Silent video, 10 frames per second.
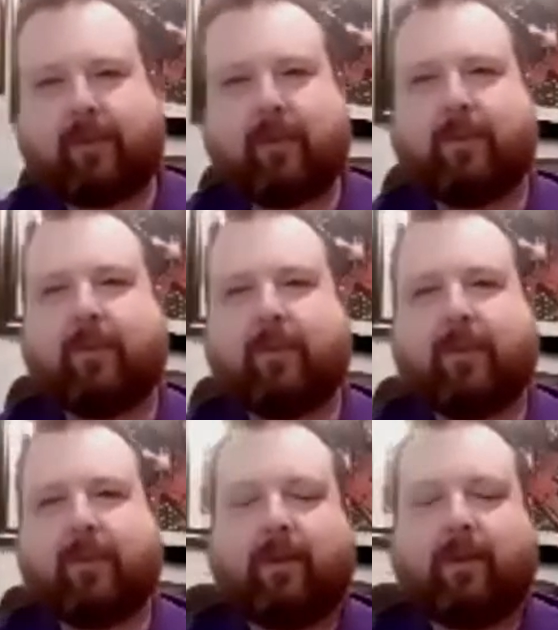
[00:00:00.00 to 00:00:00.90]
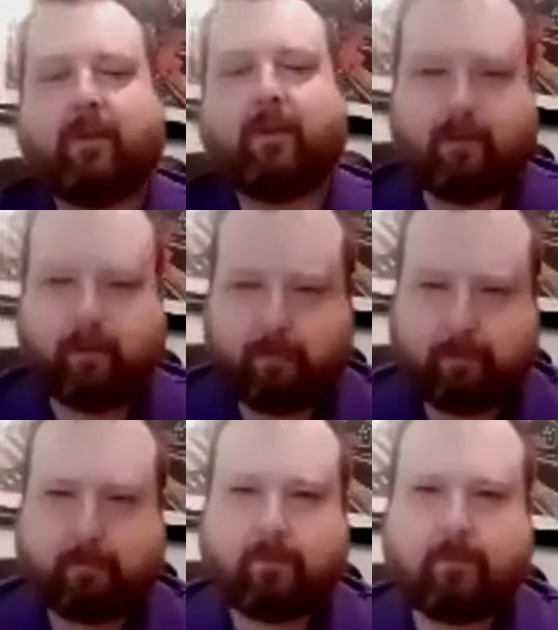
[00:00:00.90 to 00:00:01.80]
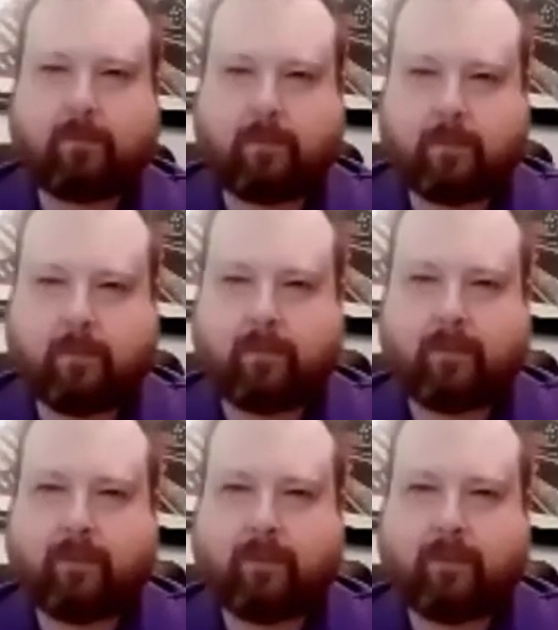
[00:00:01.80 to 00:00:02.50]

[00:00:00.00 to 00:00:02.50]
No words are spoken by the person on screen.